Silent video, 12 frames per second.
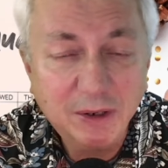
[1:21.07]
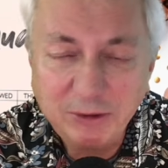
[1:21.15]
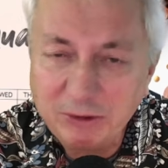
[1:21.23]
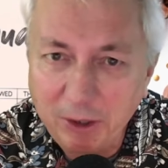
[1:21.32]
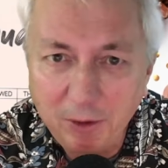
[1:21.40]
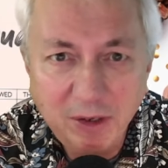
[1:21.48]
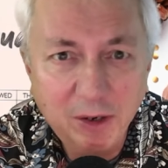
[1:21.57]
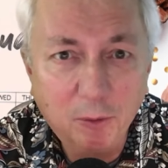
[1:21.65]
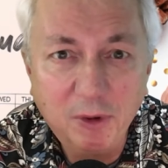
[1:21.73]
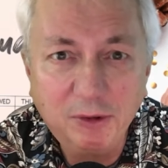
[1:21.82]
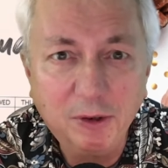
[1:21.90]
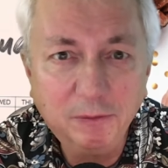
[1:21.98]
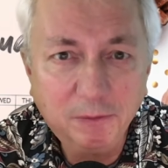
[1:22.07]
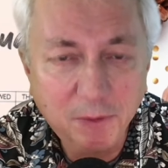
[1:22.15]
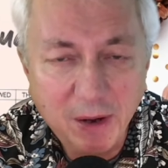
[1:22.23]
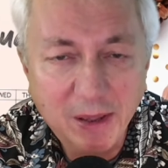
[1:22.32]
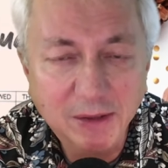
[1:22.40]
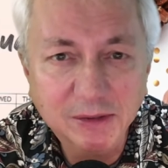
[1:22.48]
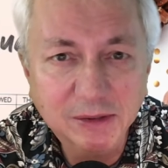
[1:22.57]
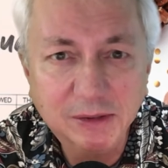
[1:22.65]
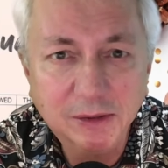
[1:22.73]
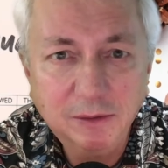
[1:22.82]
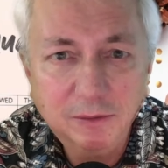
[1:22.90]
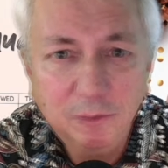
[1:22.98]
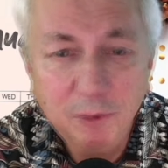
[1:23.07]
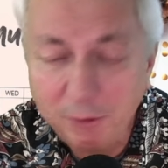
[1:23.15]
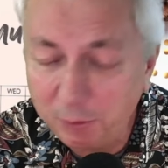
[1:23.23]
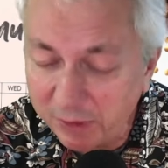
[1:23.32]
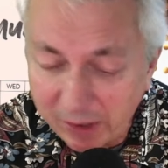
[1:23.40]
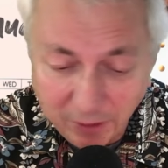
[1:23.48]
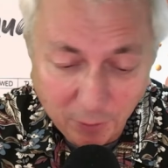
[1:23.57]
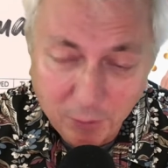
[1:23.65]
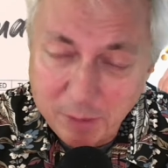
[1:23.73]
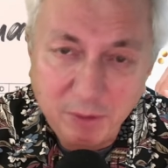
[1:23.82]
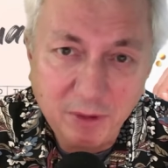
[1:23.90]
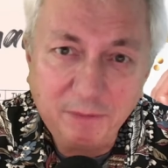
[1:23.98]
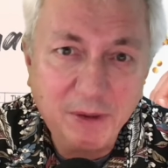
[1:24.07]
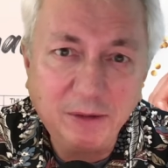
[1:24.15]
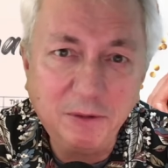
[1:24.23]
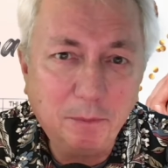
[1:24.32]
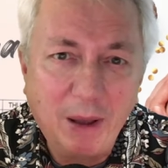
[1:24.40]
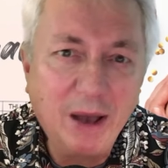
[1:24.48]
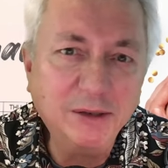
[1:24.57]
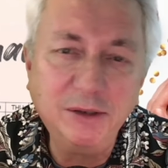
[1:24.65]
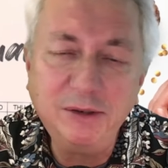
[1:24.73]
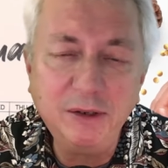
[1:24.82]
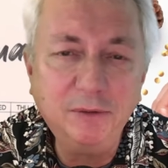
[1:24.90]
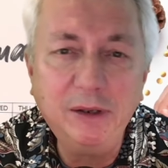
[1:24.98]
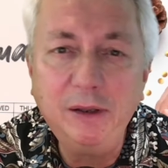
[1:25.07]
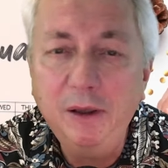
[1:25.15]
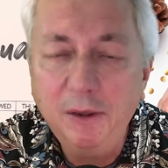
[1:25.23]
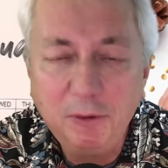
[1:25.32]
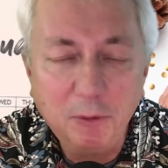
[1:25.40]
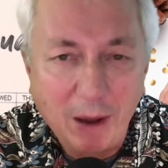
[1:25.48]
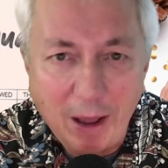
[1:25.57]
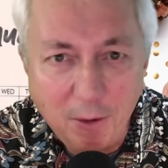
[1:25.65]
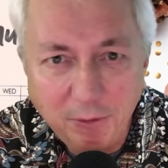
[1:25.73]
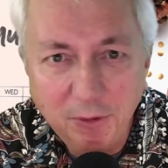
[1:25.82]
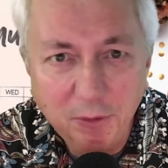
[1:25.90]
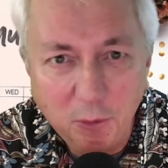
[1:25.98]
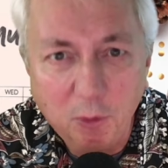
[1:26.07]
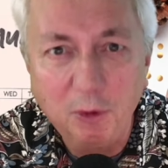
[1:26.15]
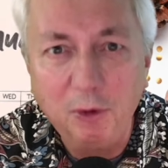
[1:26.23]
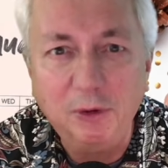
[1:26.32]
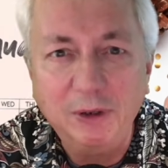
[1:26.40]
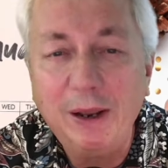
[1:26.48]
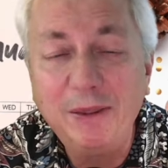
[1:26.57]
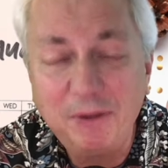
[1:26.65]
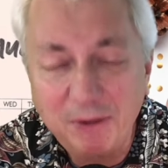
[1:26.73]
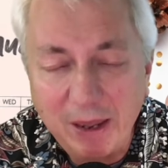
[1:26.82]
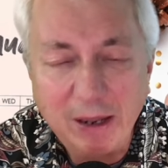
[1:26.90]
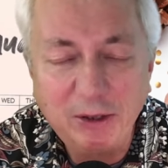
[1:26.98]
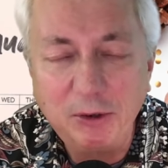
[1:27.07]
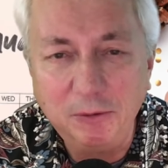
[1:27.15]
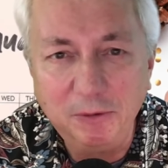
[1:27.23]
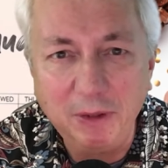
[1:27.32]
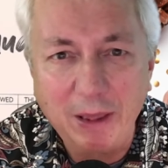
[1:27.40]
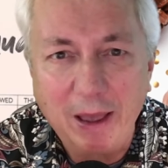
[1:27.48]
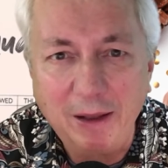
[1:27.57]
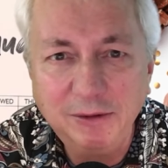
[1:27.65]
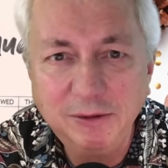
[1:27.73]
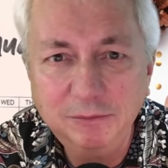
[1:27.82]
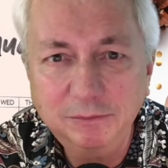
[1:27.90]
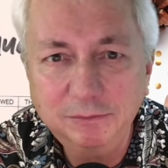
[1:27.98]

it, sharing it with your friends. We're creating a ripple effect of positivity throughout the world, and I thank you for that.